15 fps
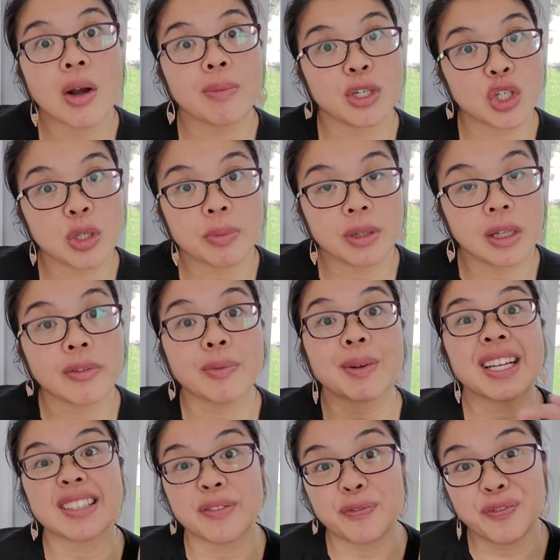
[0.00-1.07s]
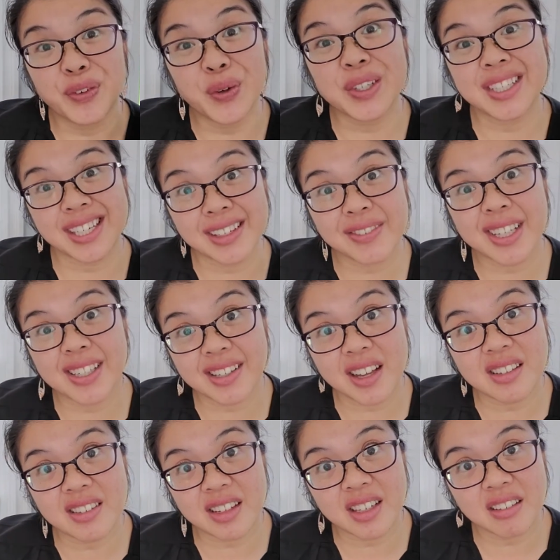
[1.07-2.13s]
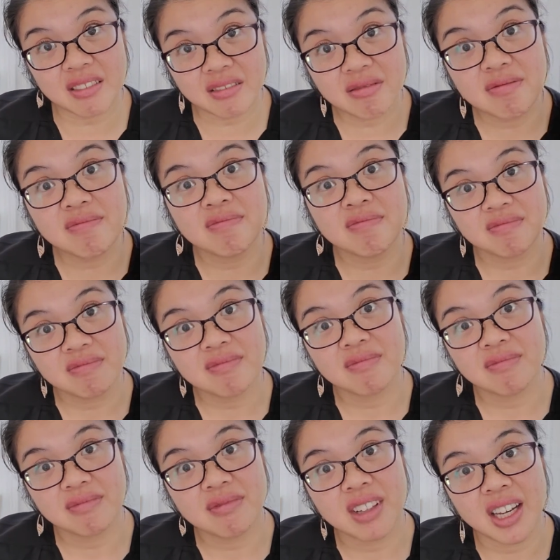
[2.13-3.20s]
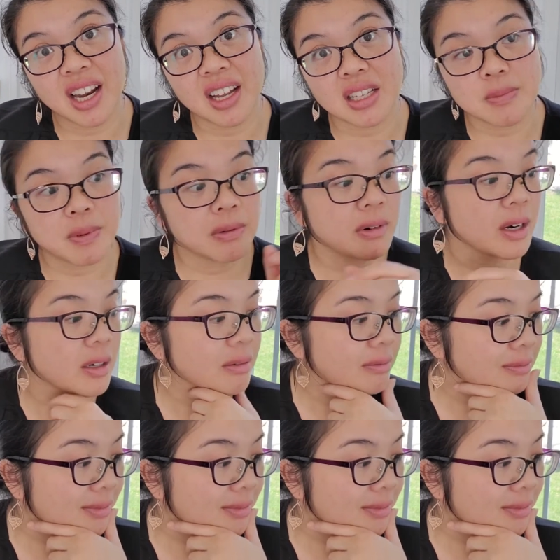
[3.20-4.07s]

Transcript: I'm a true believer, because if Food T V says it, it has to be right.